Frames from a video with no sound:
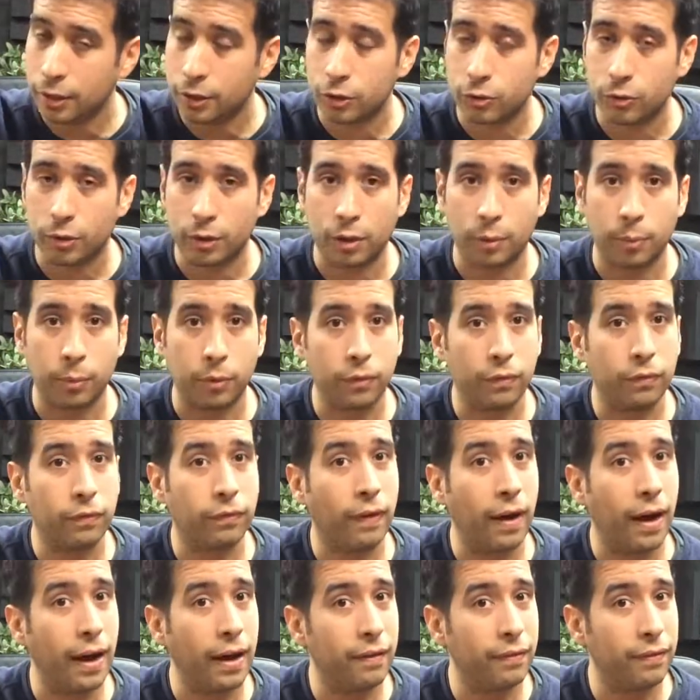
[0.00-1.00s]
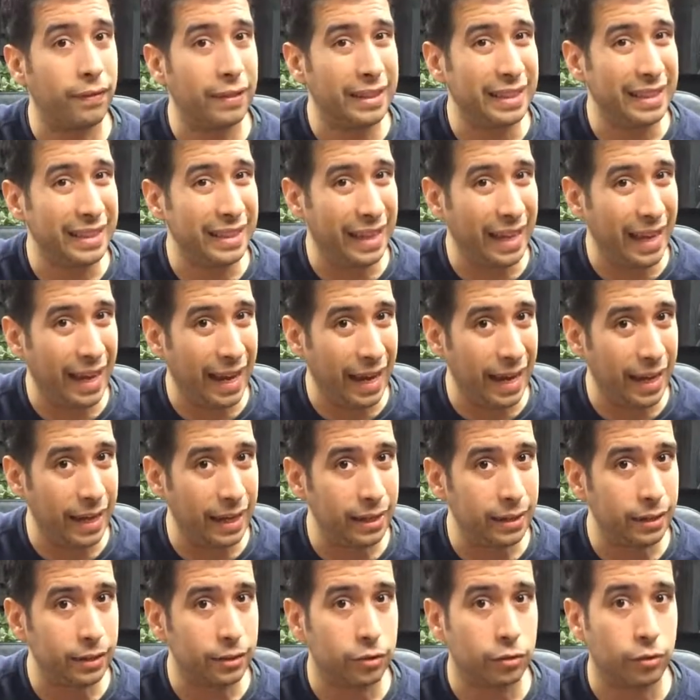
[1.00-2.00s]
string number 5,
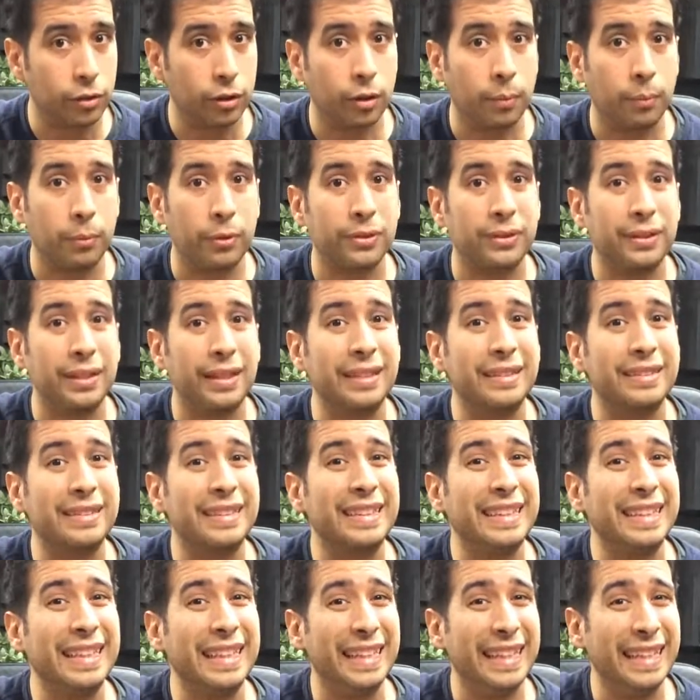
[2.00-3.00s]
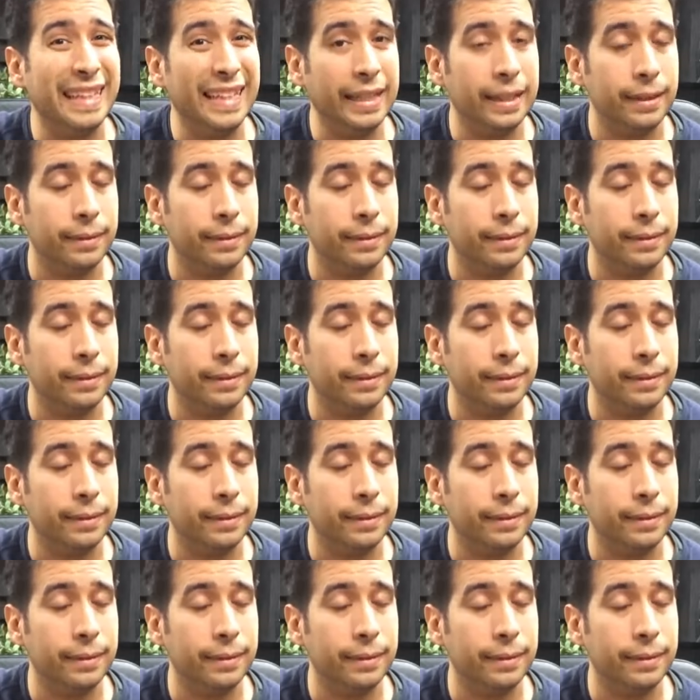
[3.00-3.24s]
A, string number 6, E.